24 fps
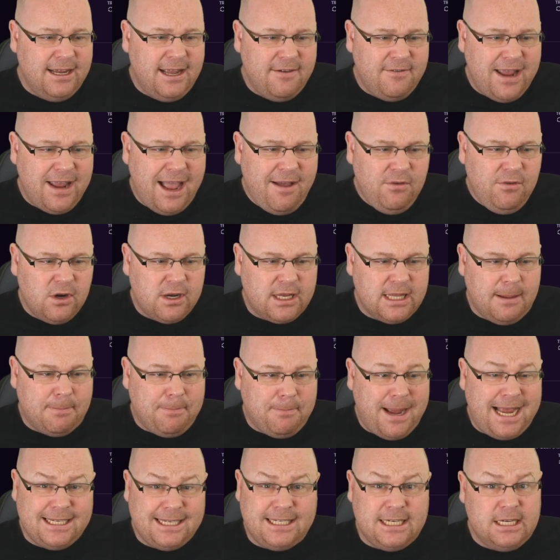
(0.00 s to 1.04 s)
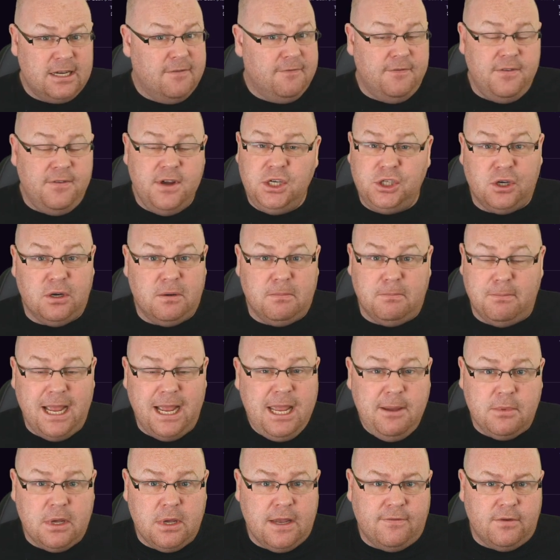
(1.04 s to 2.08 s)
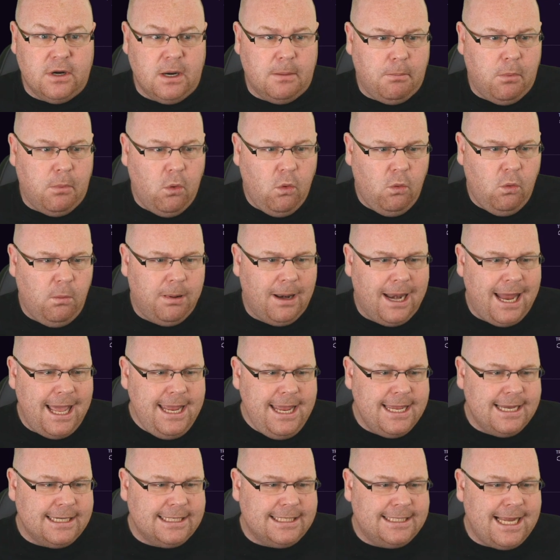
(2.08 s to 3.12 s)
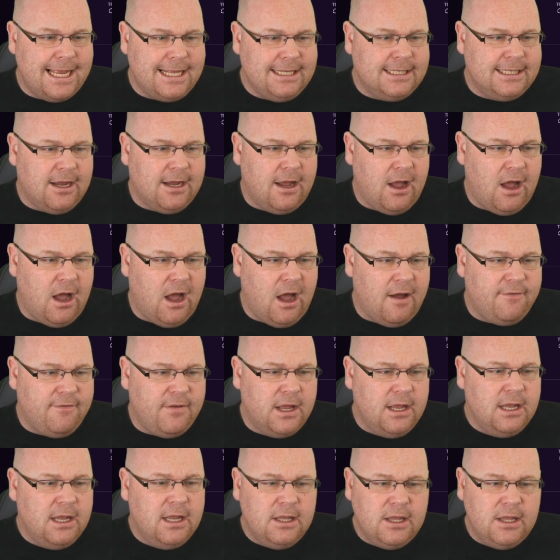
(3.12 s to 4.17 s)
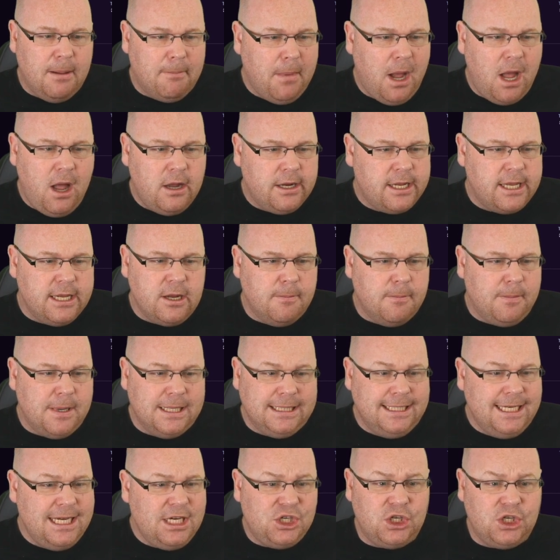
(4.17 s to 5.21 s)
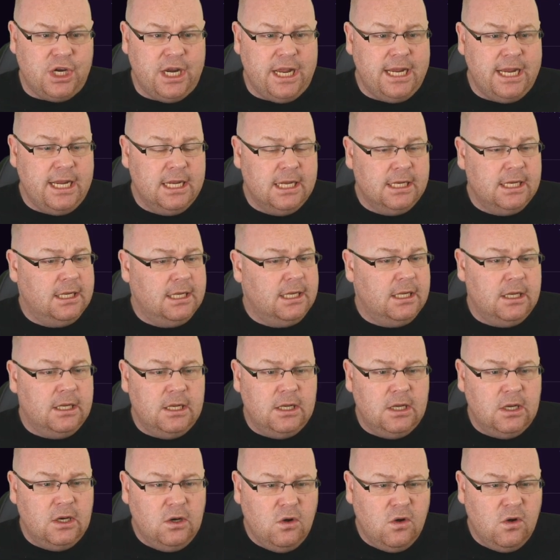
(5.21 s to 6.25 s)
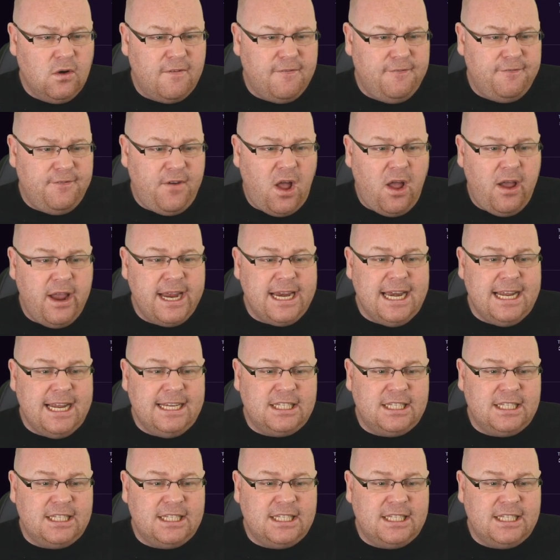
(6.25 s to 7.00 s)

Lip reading: If you have a look at the passing and vision, maybe even a ball-playing centre-half, the marking and positioning look fine.